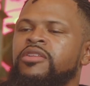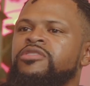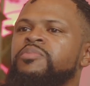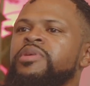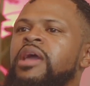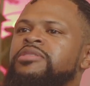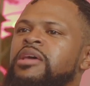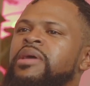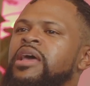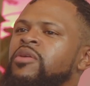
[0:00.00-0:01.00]
To be able to
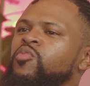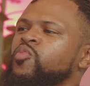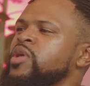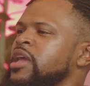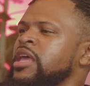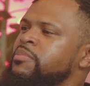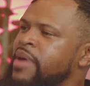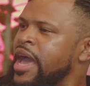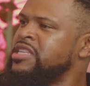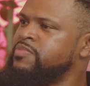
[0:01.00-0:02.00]
say, man, we in a
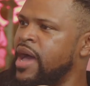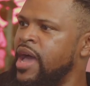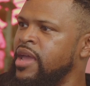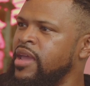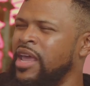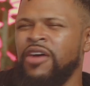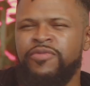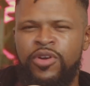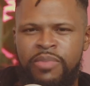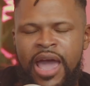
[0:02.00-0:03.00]
bad spot and I
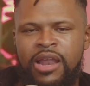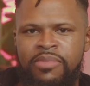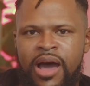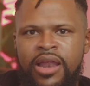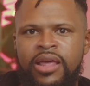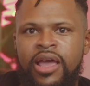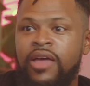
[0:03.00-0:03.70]
feel bad about it.